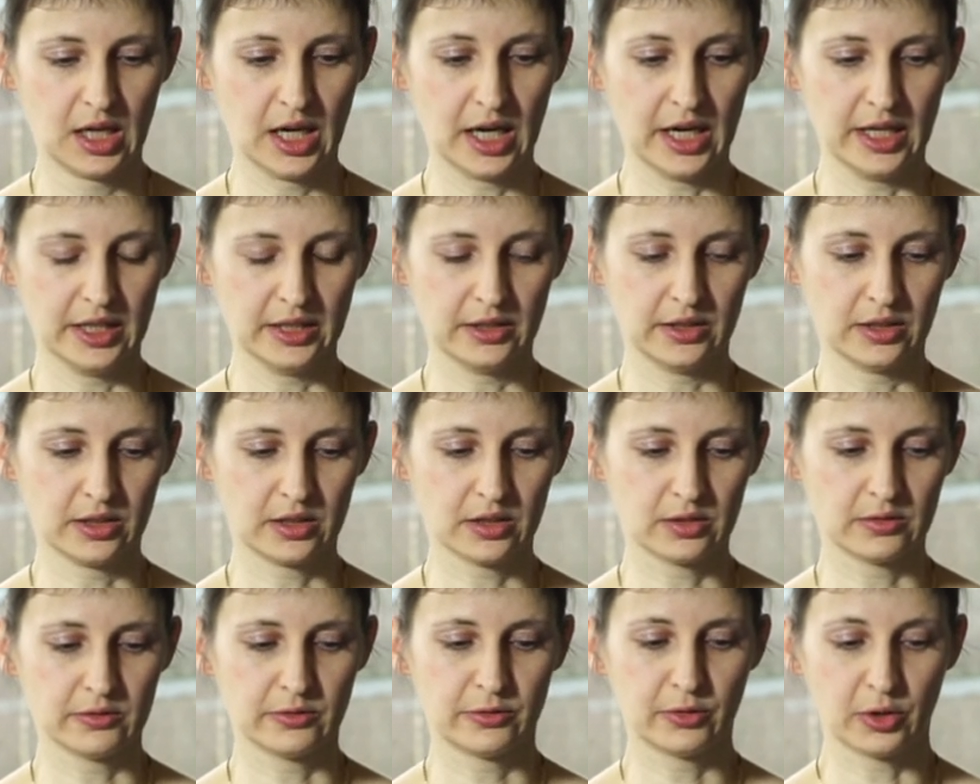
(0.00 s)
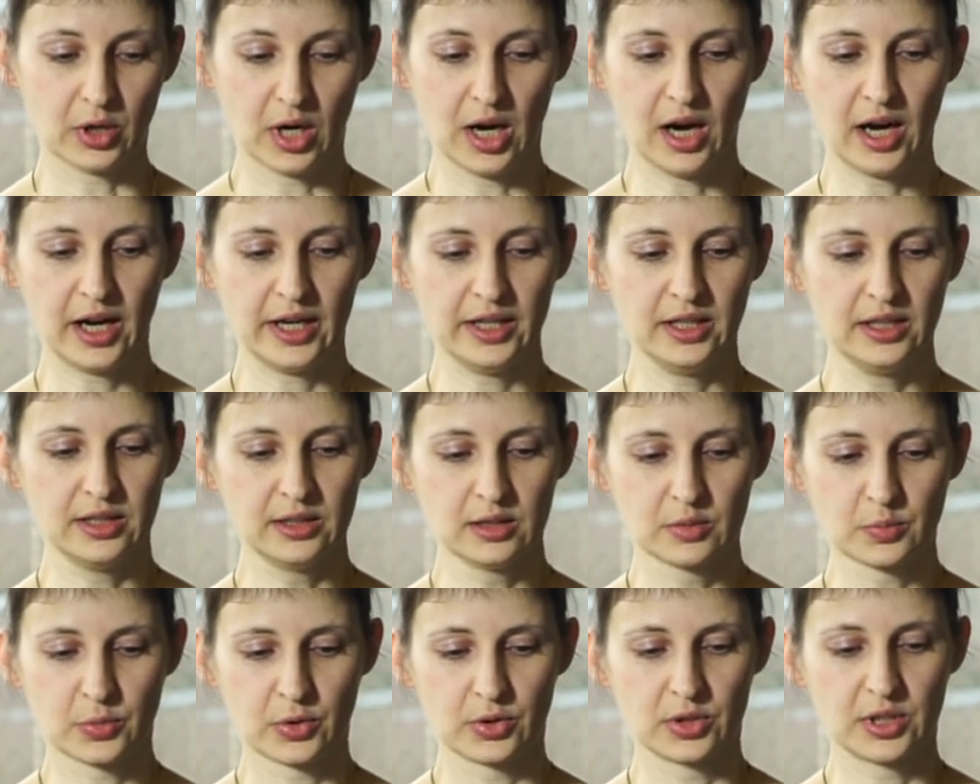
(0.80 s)
And for high
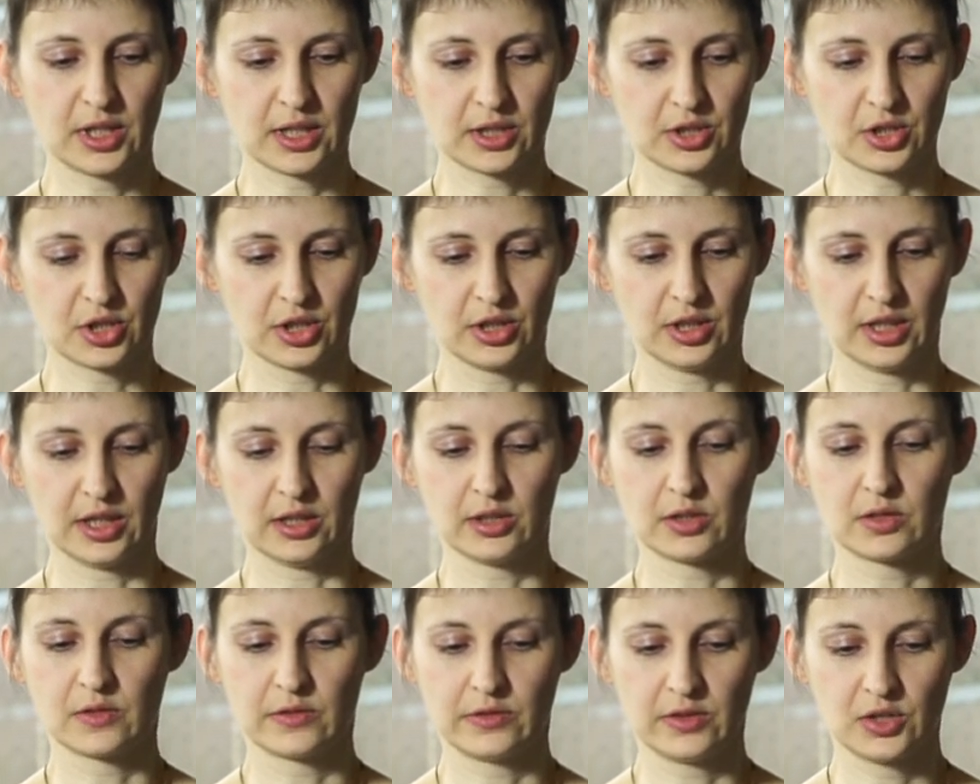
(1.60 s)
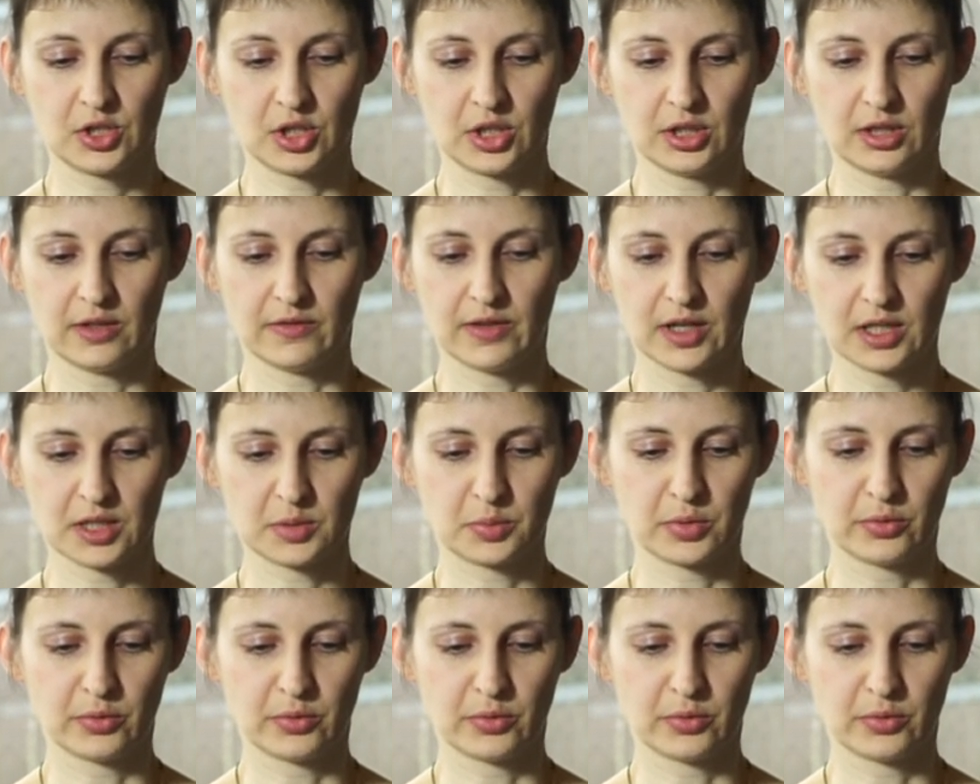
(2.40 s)
yield production and a sufficient device